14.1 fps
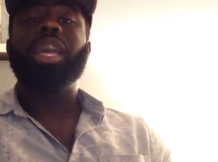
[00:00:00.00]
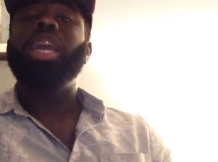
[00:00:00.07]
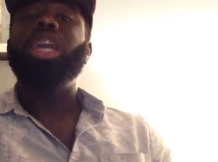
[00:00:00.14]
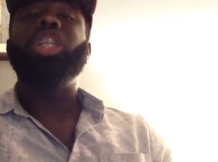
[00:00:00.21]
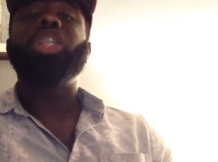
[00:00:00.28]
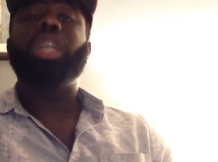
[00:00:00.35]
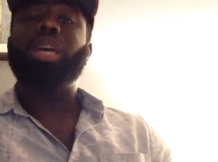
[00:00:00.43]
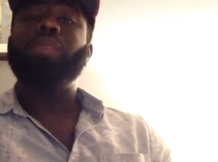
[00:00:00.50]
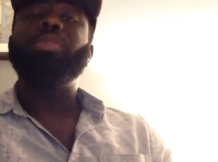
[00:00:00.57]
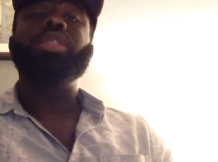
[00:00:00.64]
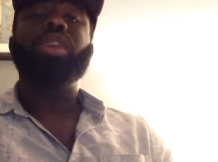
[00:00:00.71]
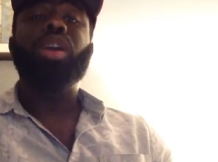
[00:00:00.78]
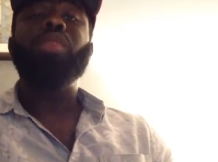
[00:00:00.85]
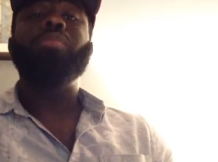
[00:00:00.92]
He should help
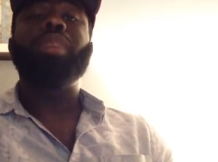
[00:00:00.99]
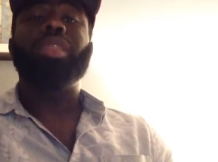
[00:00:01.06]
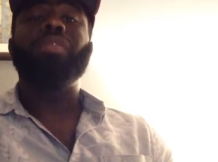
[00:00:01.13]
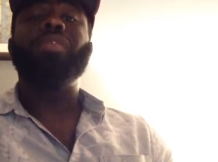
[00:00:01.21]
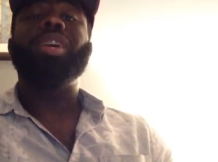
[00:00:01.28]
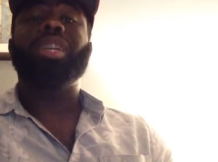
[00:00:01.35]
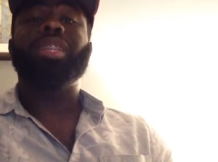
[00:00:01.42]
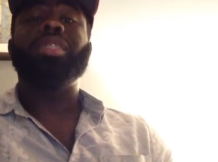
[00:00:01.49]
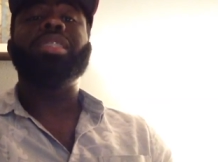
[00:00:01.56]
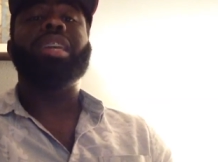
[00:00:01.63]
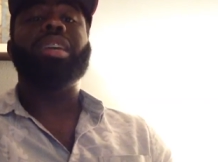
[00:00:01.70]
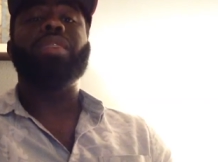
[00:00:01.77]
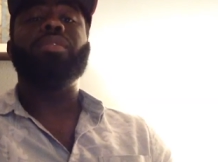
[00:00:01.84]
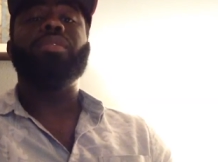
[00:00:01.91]
his own motherfucking
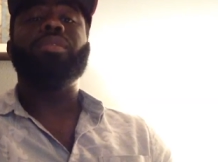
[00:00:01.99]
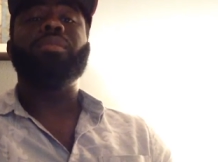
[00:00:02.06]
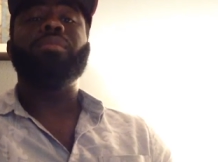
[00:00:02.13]
self.